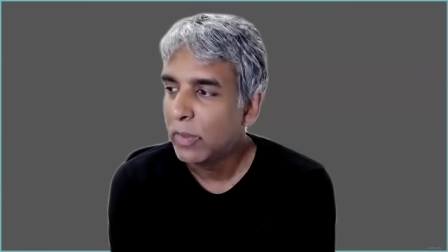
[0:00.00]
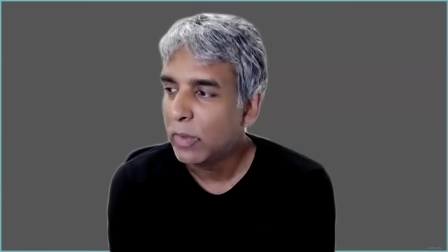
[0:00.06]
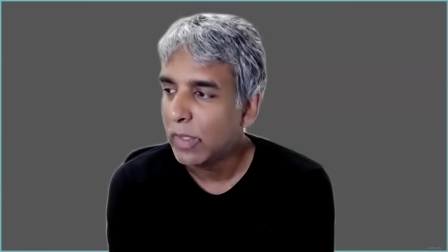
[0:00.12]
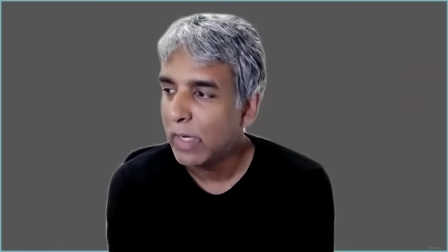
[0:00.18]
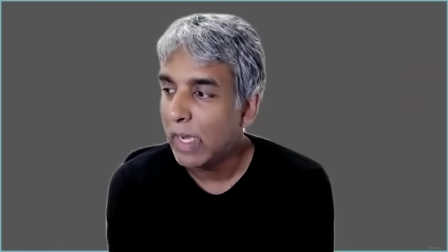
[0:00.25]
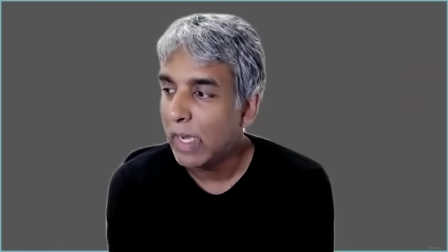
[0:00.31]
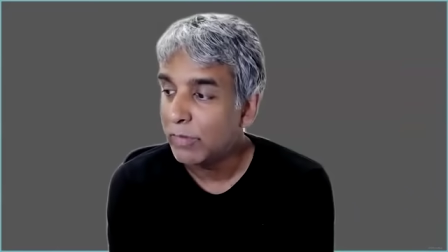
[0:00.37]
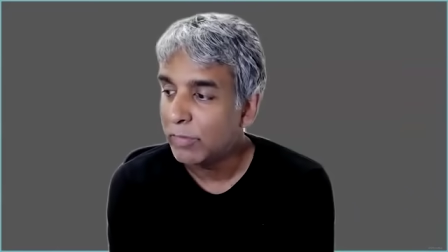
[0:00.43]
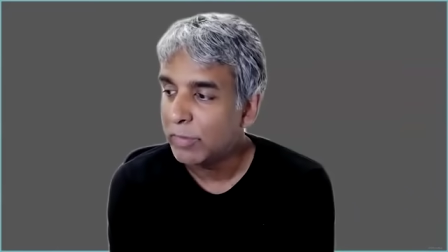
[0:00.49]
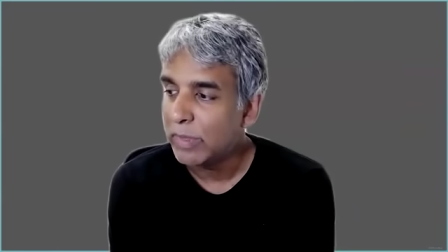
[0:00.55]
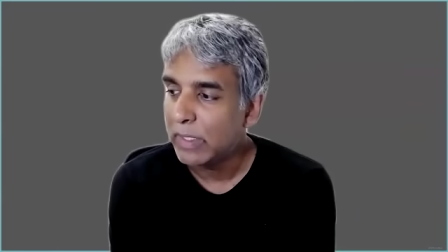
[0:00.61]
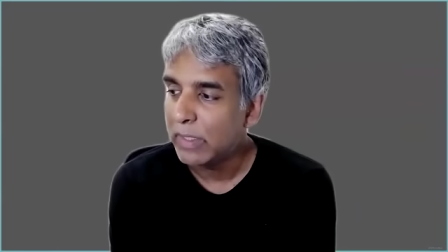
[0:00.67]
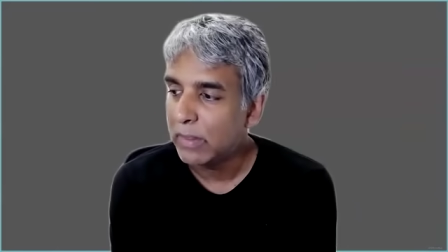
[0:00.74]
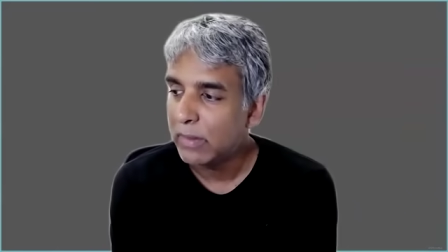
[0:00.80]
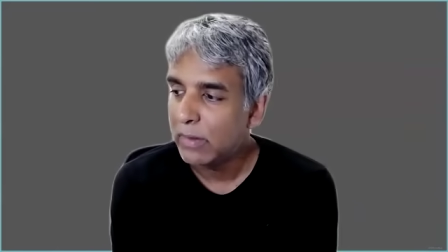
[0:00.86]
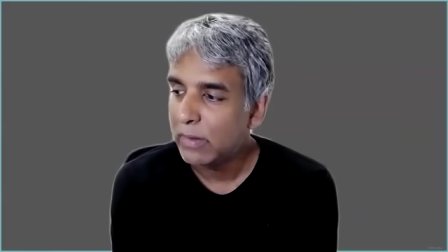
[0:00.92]
or have
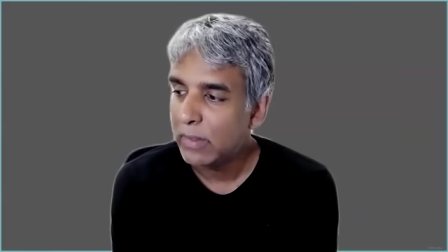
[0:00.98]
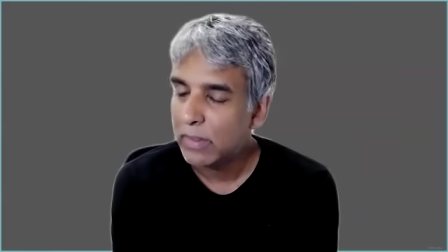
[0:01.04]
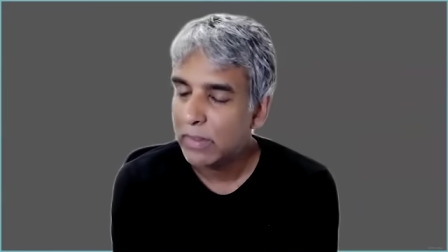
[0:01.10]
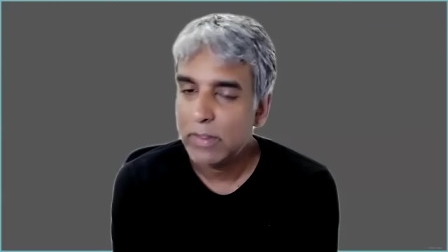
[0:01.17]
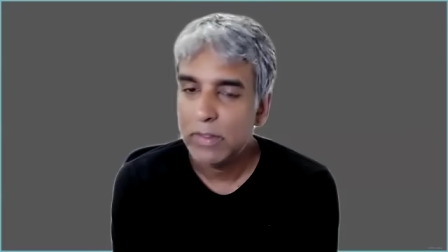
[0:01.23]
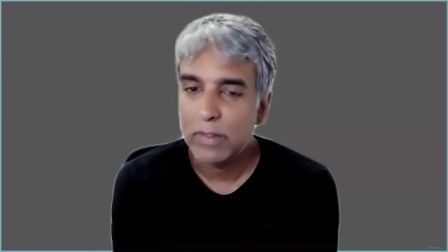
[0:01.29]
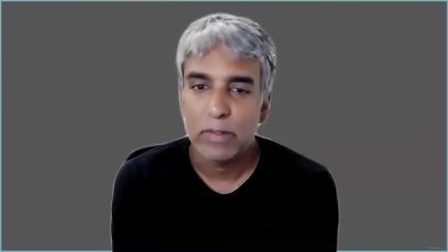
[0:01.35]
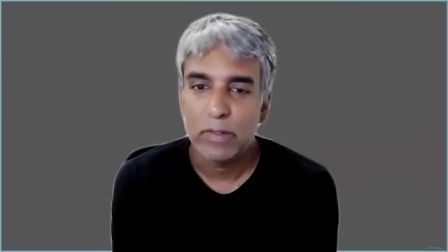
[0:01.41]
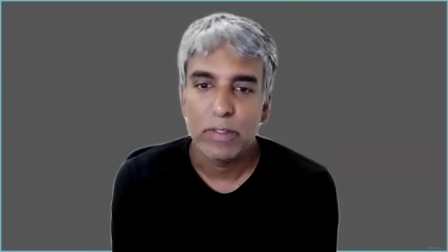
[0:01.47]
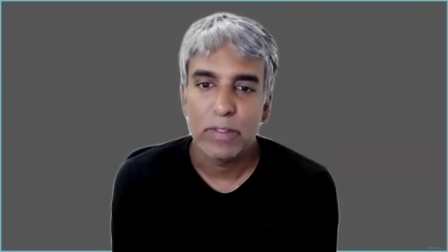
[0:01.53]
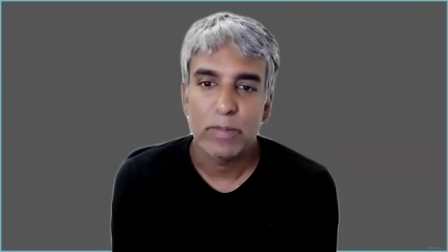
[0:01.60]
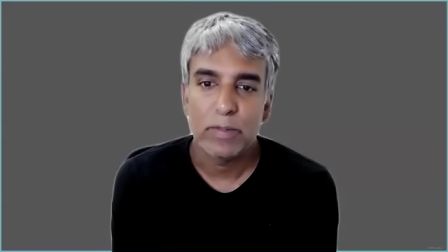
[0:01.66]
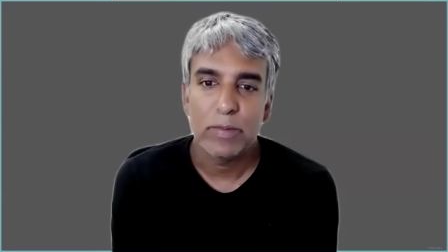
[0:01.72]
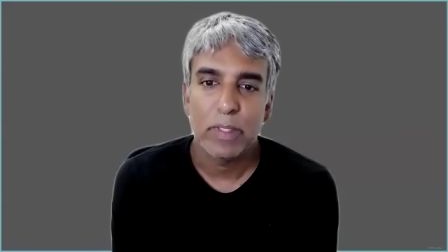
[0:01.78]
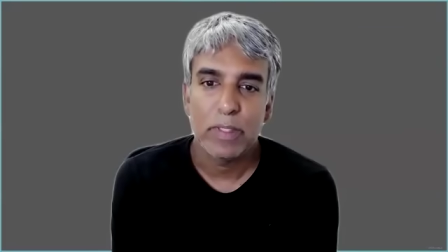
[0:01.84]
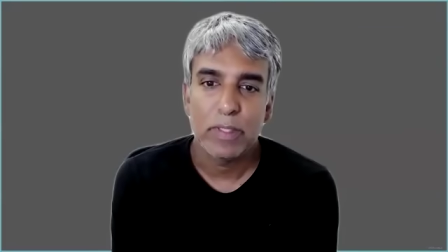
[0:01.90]
been, until the
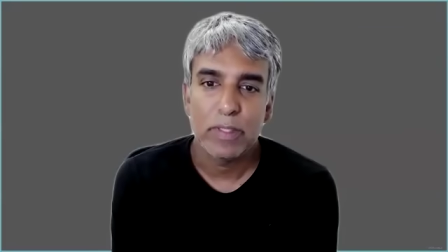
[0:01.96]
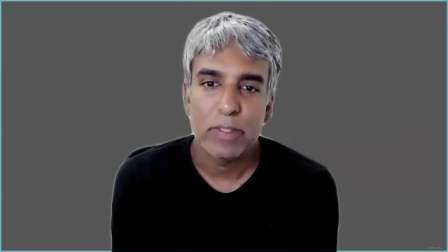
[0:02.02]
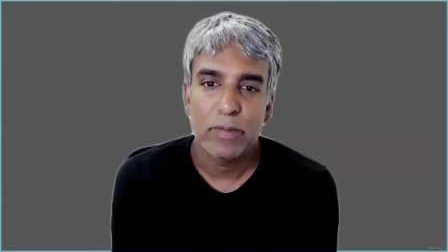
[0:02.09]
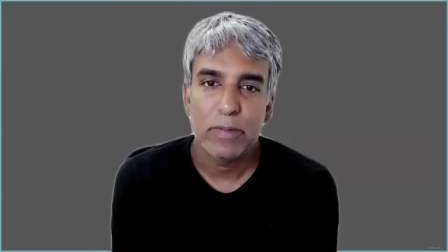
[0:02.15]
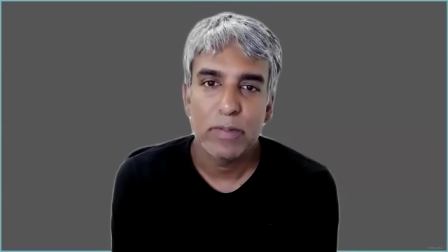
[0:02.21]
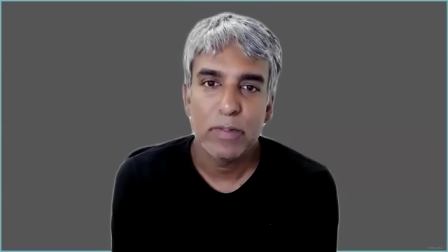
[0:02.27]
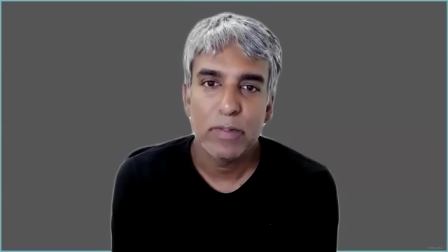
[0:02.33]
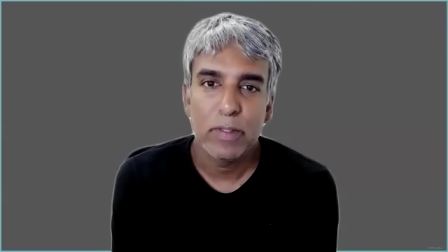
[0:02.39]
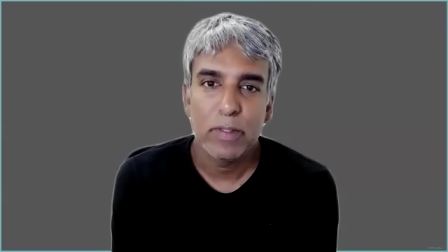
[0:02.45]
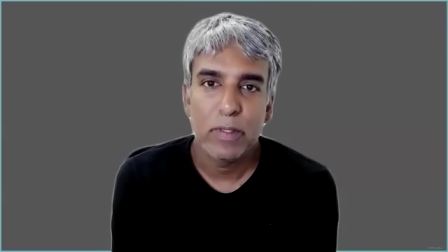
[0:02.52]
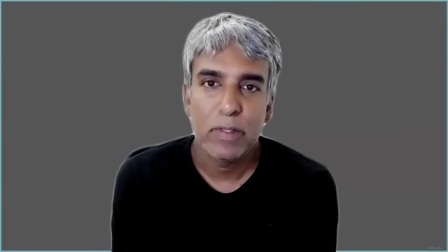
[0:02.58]
Israelis